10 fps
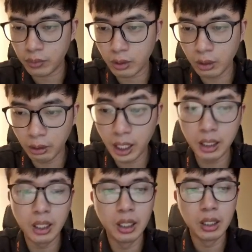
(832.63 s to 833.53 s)
Alright,
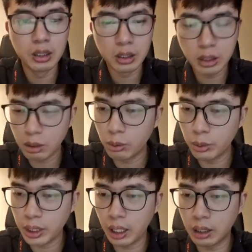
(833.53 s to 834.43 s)
so
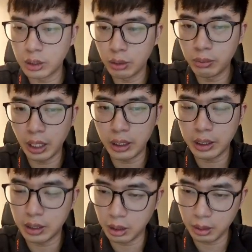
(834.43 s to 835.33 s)
we can assume that
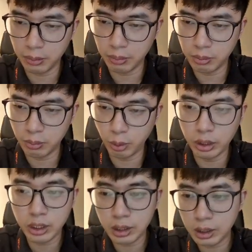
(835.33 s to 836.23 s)
this is a
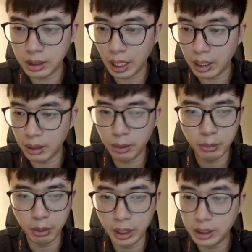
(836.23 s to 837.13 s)
bullish
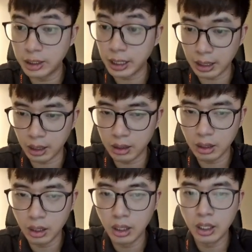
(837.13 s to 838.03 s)
signal.
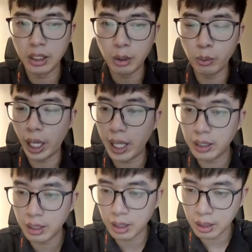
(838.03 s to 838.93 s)
Then we
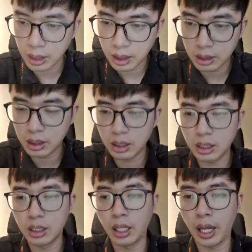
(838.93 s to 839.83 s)
enter it
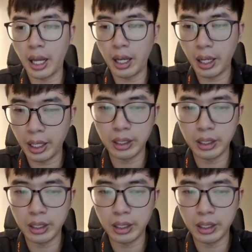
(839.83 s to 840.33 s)
at